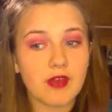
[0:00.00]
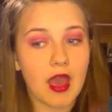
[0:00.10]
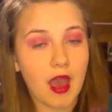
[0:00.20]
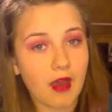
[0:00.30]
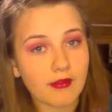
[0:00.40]
So
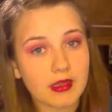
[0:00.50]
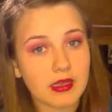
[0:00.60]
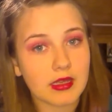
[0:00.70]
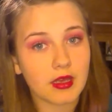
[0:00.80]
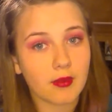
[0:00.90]
if you have
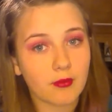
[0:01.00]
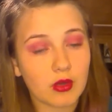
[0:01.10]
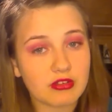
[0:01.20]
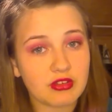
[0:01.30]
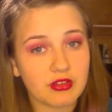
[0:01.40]
any
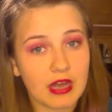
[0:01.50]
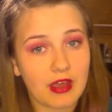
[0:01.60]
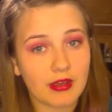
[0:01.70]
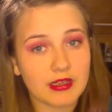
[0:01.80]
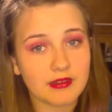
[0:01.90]
questions
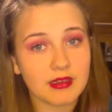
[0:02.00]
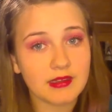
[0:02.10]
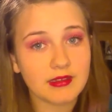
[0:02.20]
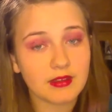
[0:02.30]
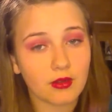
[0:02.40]
on how I did
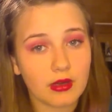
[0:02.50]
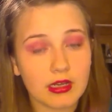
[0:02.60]
this,